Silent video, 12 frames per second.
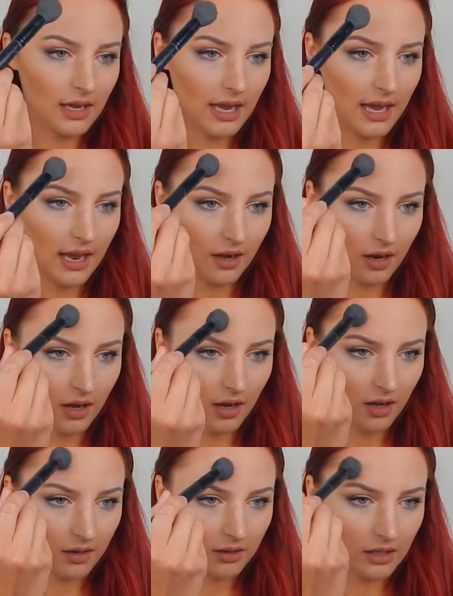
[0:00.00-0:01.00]
and
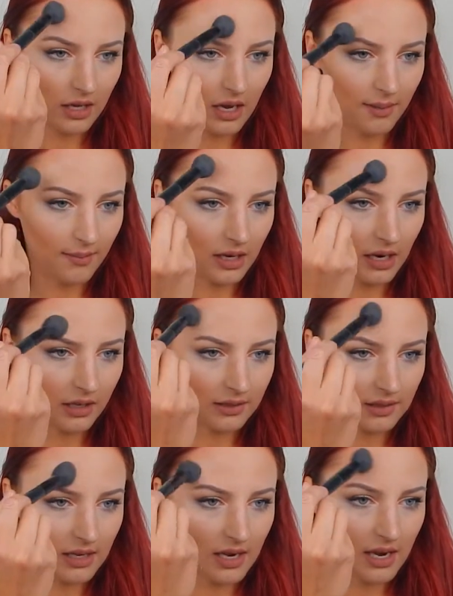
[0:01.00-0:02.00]
the camera can't
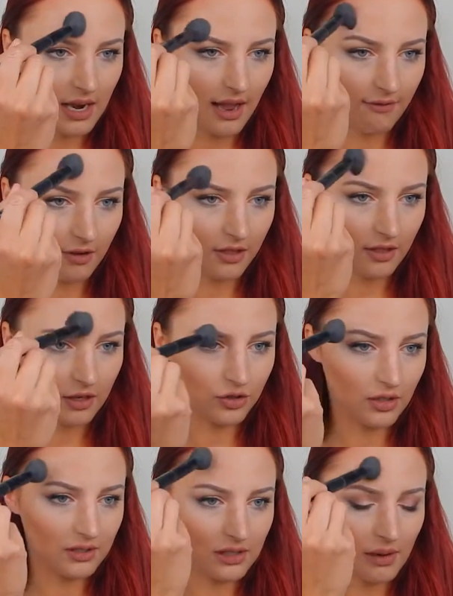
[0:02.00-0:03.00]
see everything that
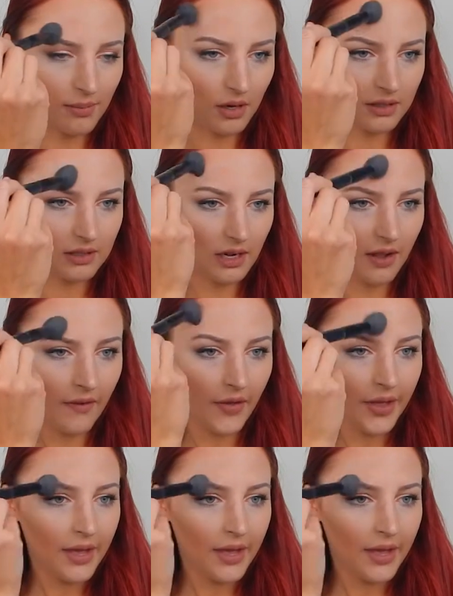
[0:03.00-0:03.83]
you can see in person.